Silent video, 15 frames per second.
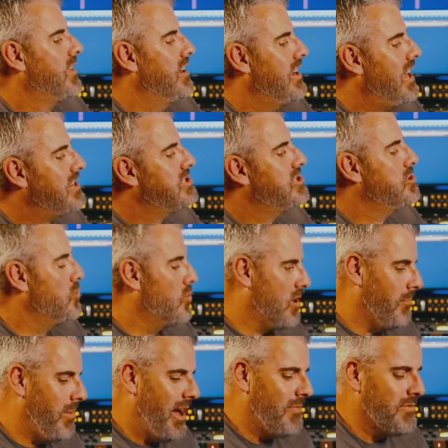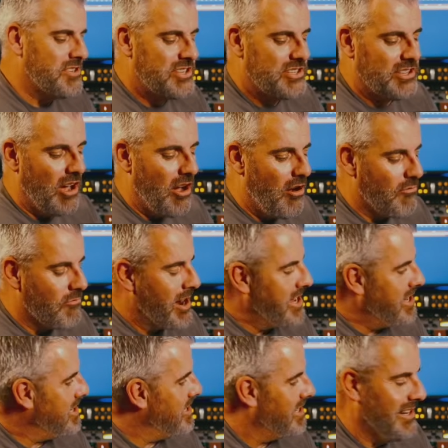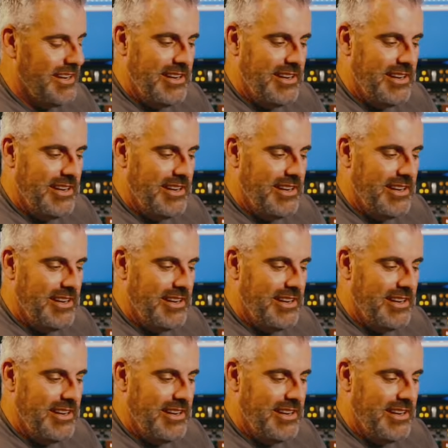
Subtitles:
Let's talk about the star rating.